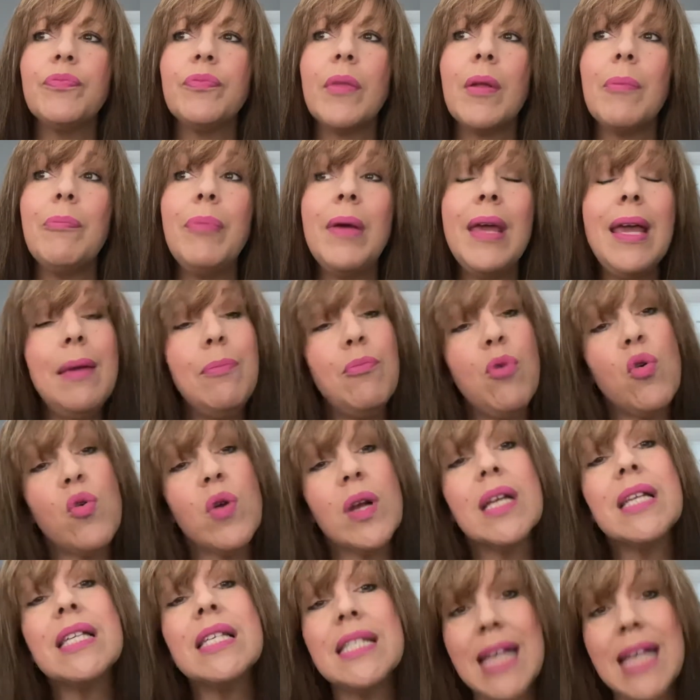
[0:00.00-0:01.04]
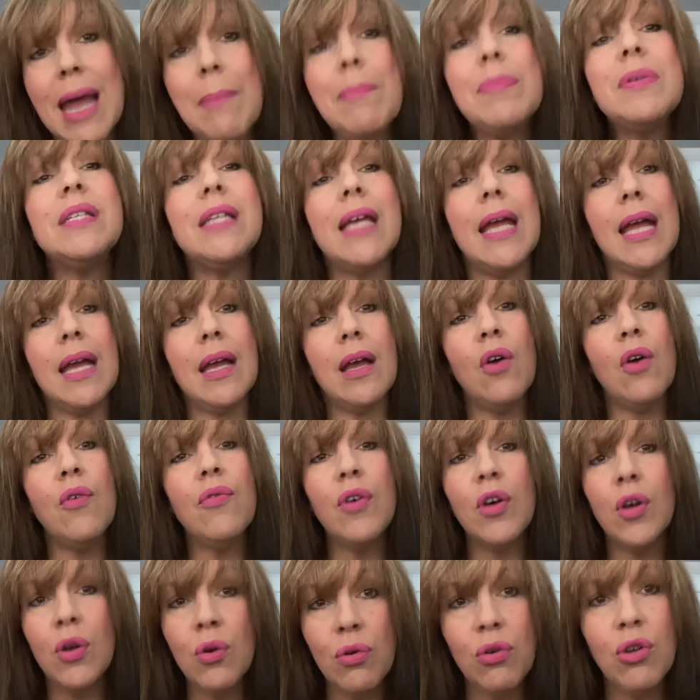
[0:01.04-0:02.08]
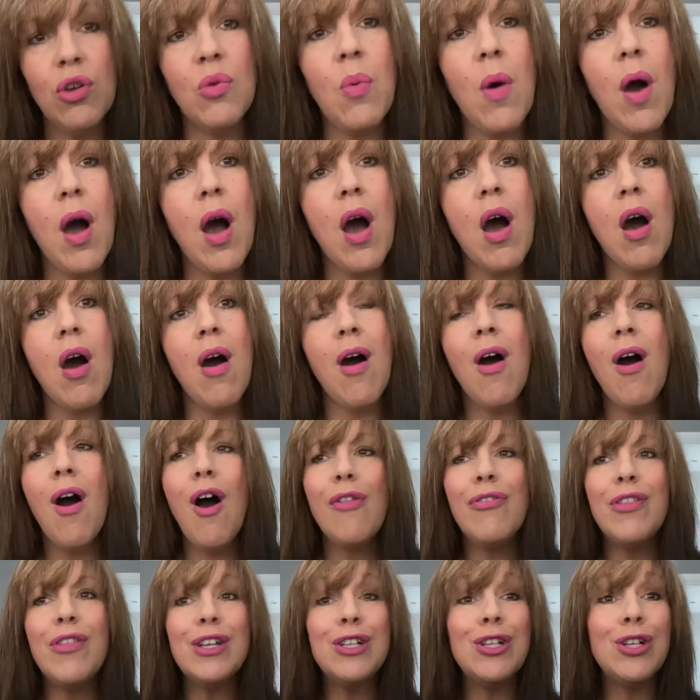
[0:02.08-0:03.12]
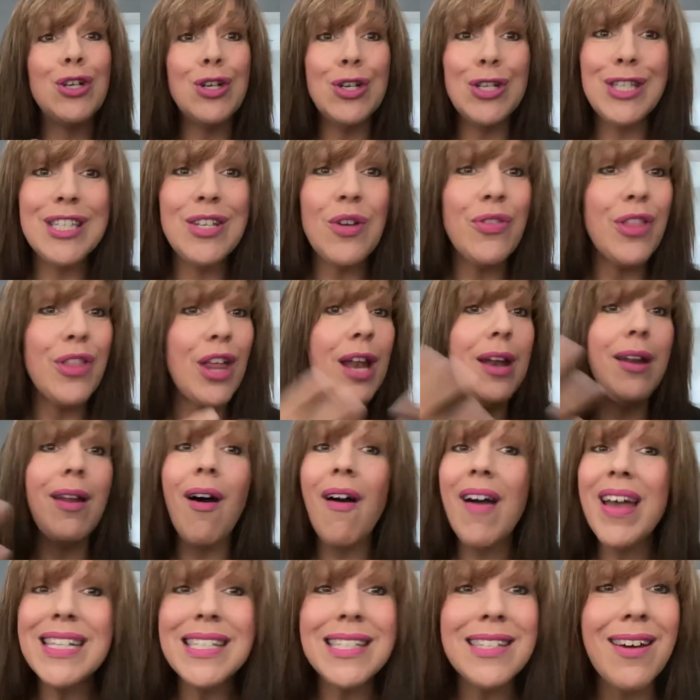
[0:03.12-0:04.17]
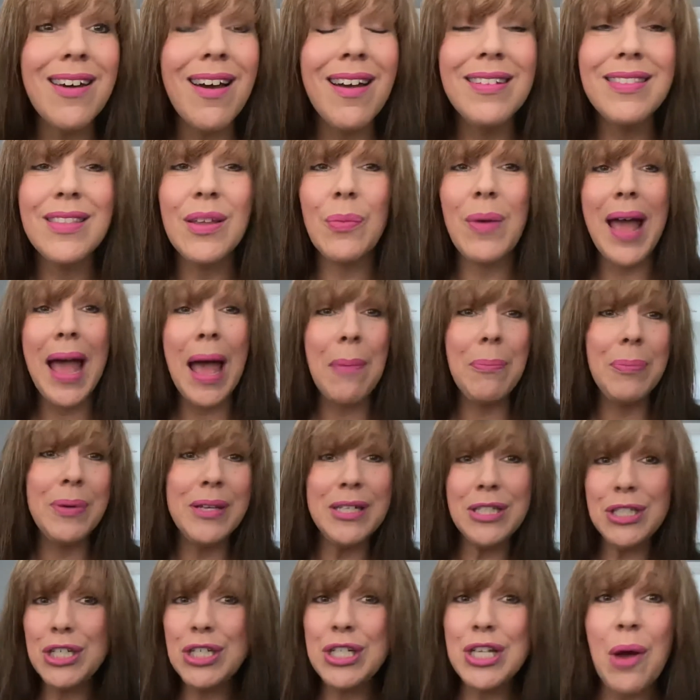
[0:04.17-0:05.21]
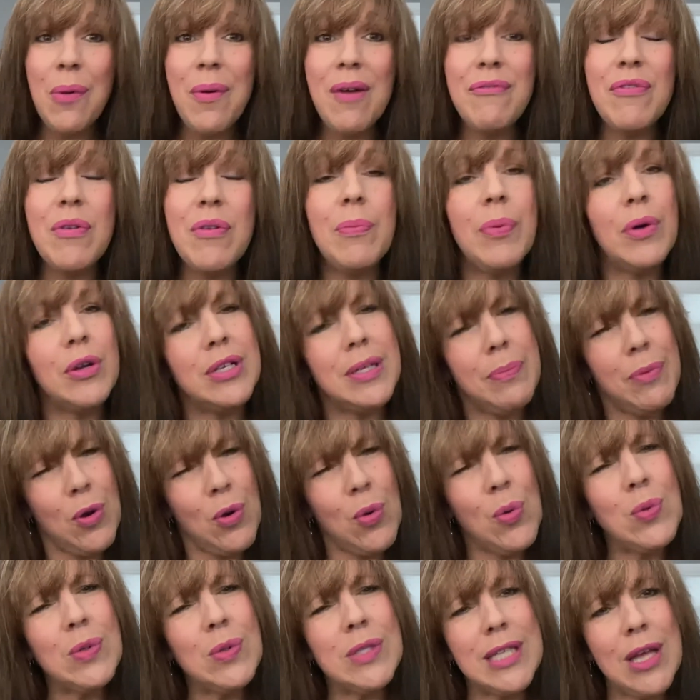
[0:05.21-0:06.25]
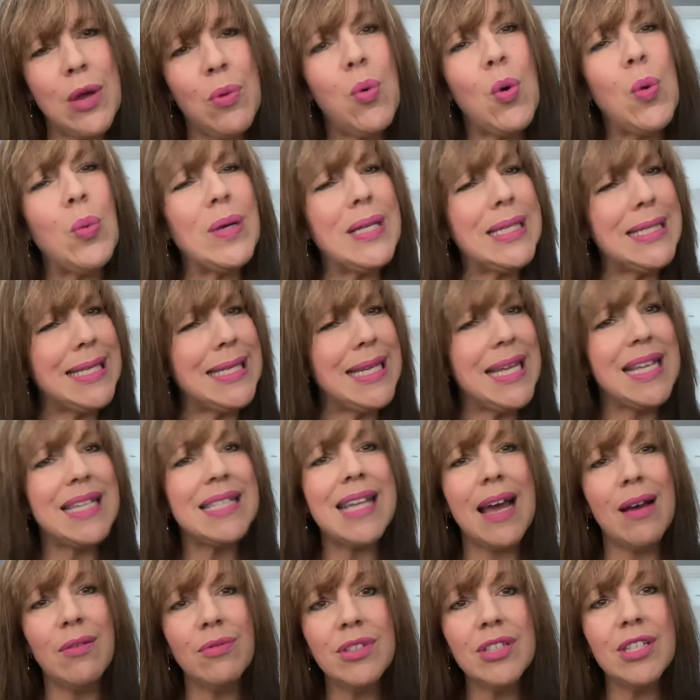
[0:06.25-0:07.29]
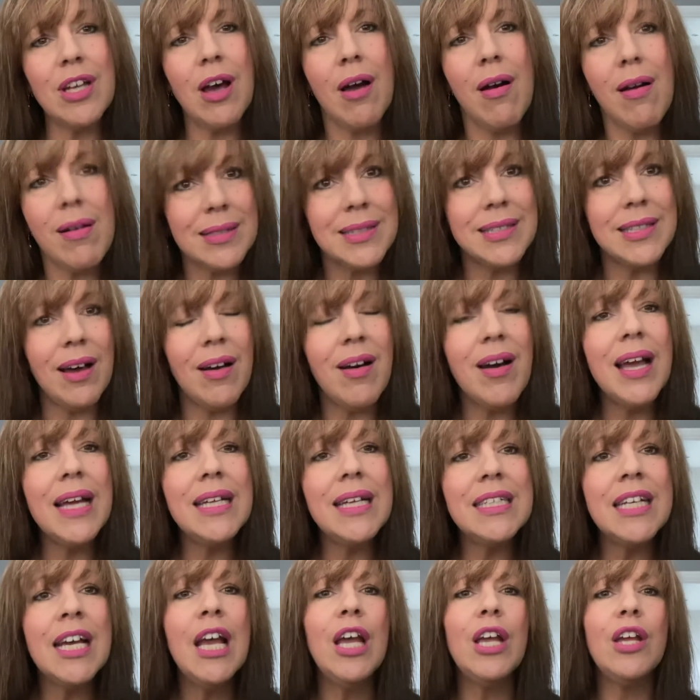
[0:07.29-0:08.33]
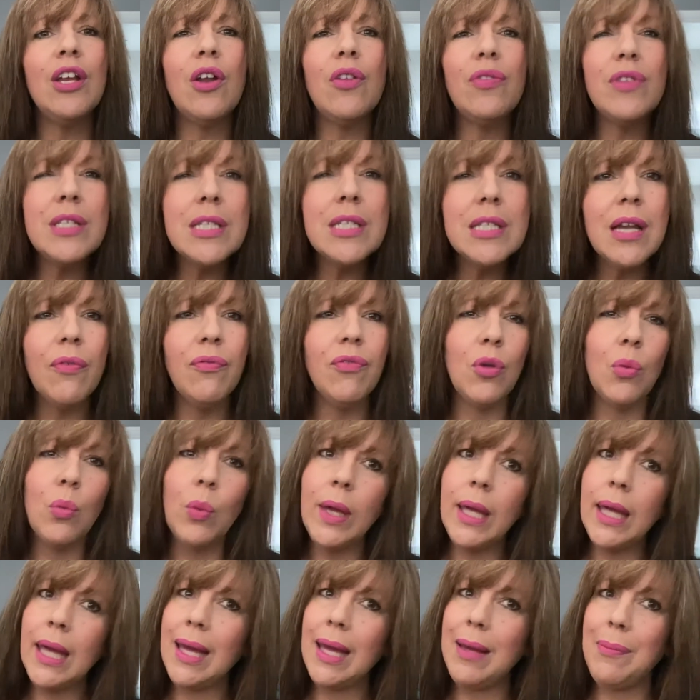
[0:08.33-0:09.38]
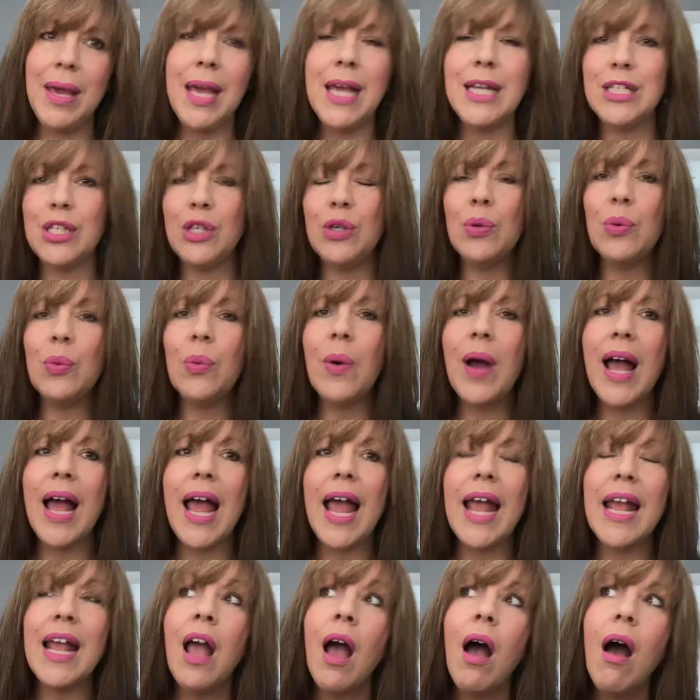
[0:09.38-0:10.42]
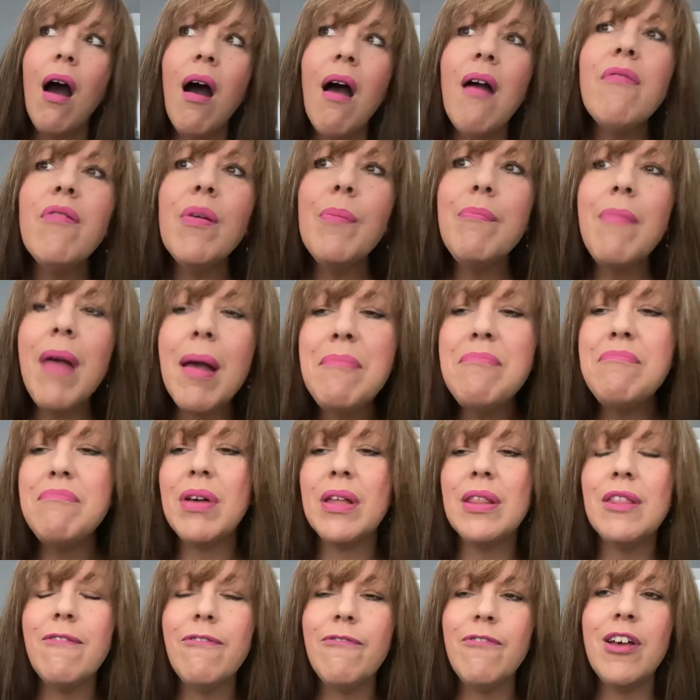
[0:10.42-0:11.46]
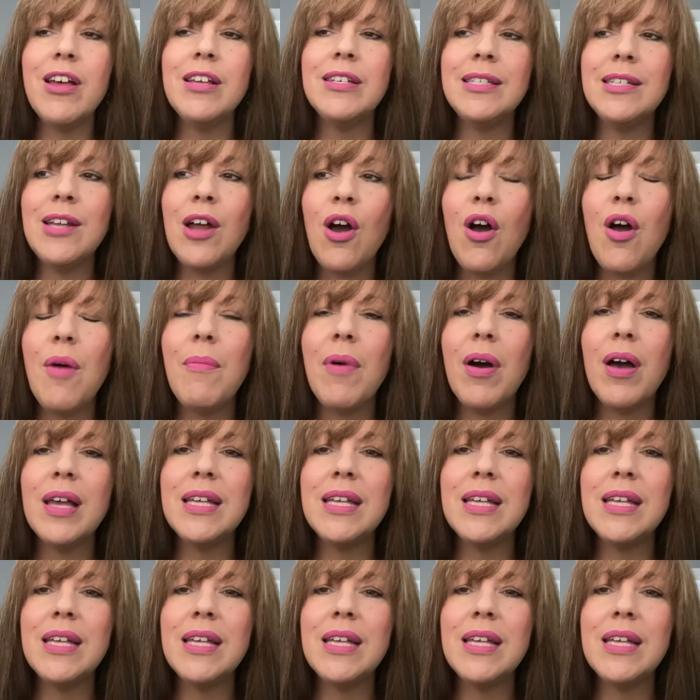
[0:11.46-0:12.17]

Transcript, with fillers: be more accepting of who you are, the good, the light side that we're happy to show everybody, but also what we see as our dark side, you know, the stuff that we keep hidden away. I remember the first time I